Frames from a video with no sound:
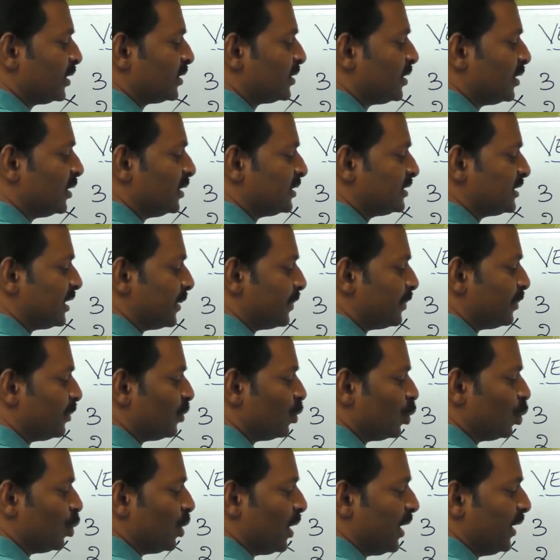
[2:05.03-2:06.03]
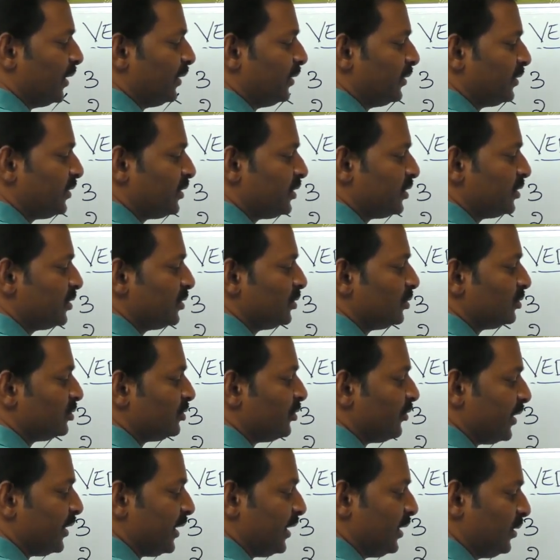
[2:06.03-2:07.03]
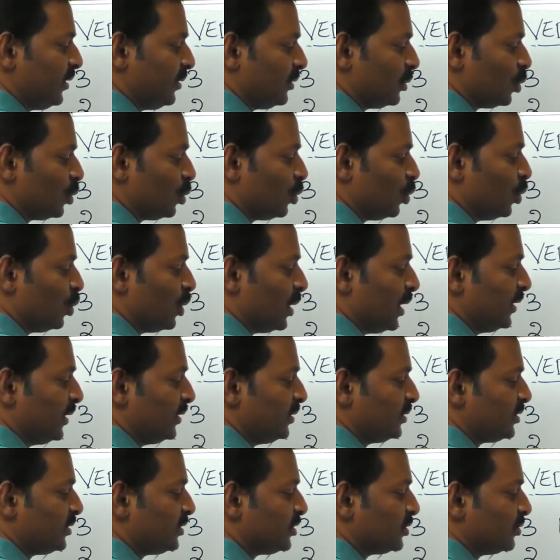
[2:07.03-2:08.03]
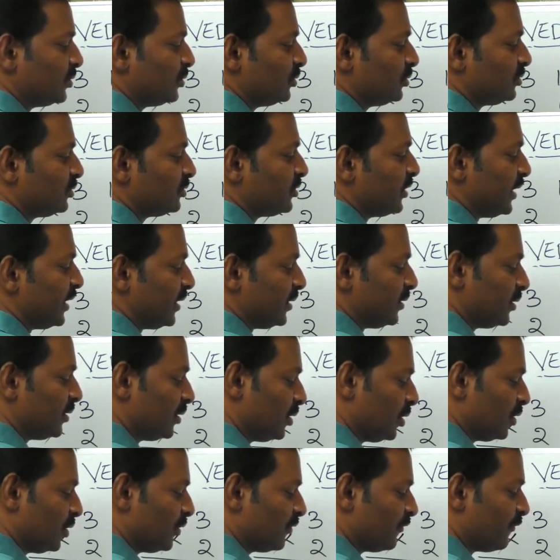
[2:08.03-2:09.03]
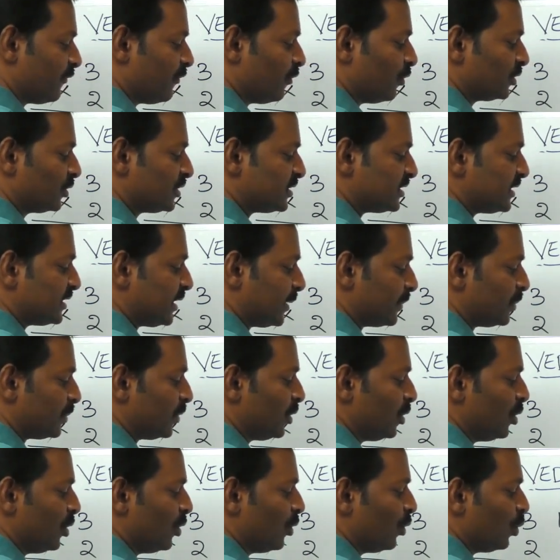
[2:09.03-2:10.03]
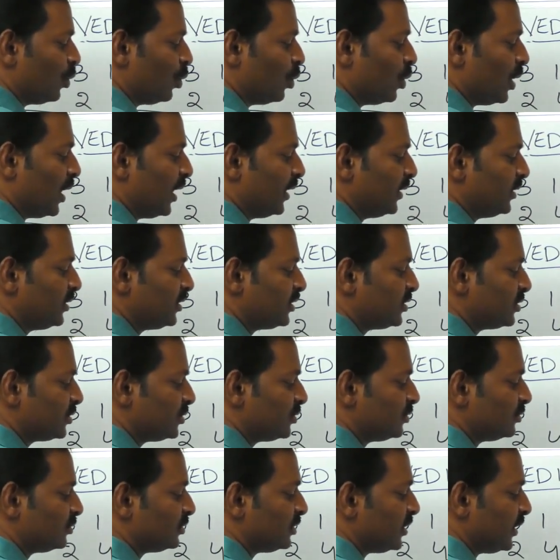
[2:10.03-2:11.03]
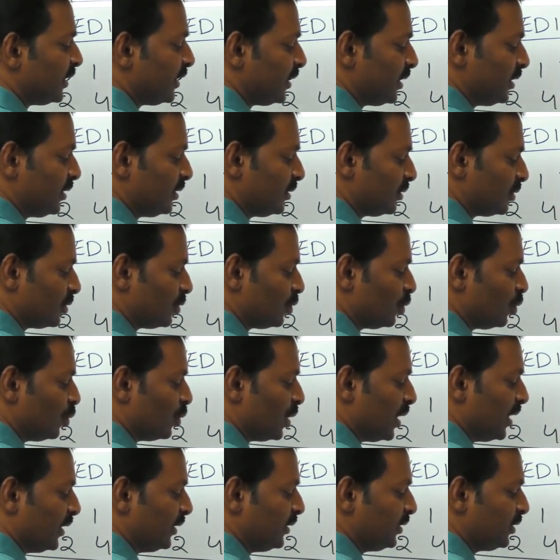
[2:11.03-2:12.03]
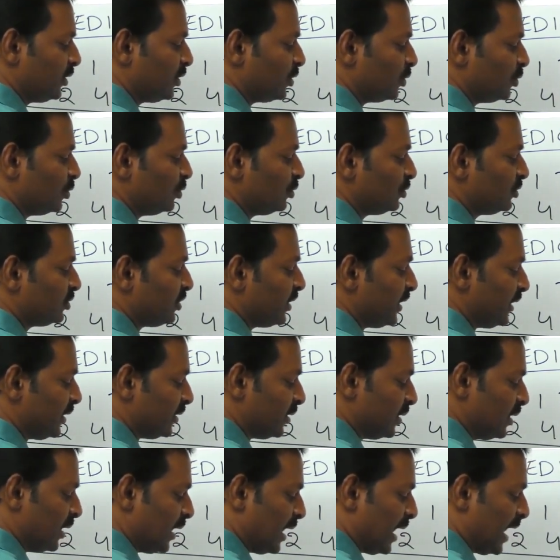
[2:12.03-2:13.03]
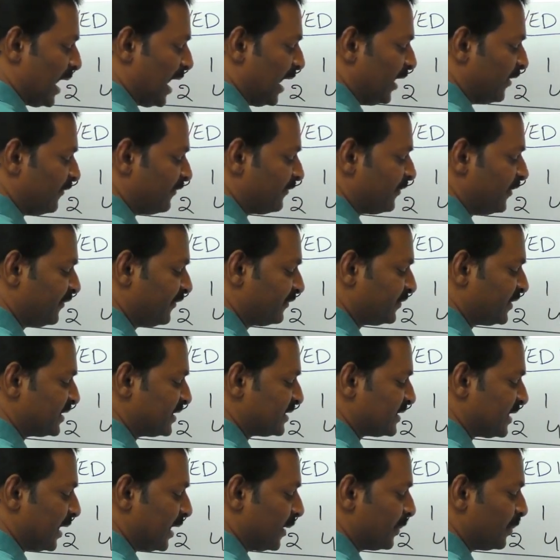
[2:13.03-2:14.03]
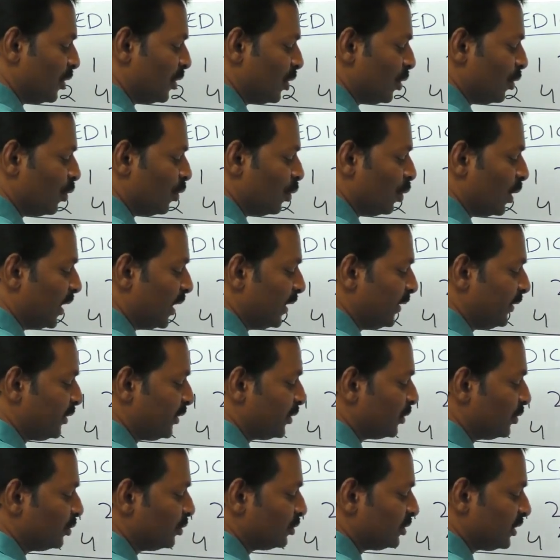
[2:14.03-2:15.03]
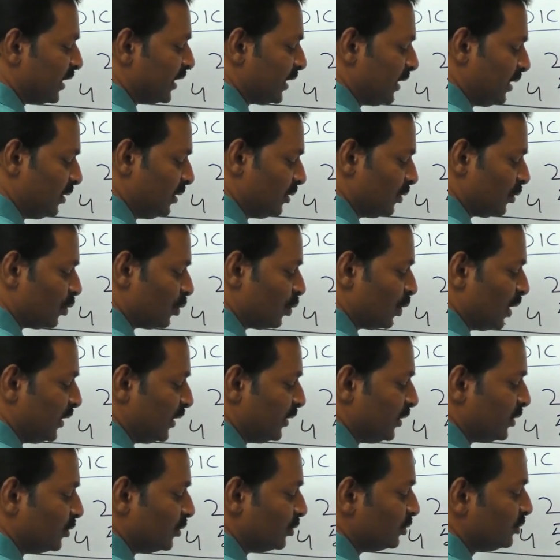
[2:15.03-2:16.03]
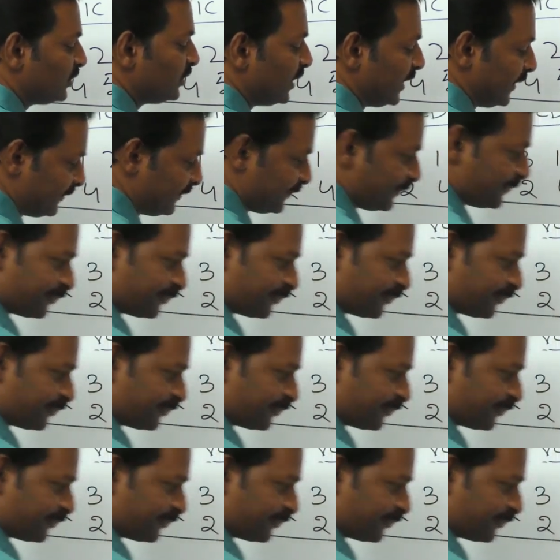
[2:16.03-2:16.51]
Third step 1 2 3 1 2 3 fourth step 1 2 3 1 2 3 and fifth step 1 2 3 1 2 3.